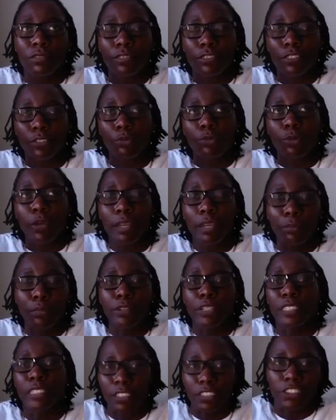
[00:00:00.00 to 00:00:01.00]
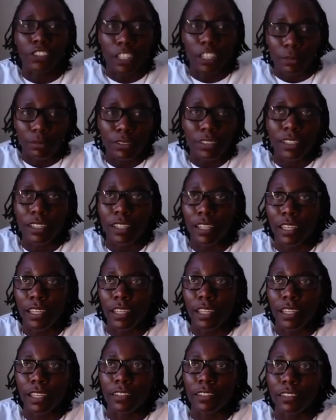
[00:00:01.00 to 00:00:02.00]
the way Brittney jumps.
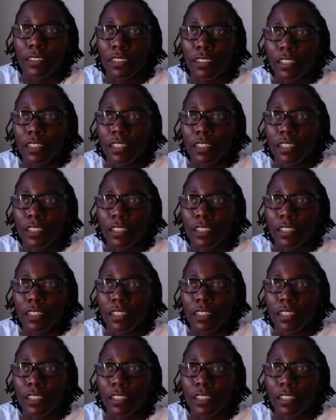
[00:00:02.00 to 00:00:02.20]
And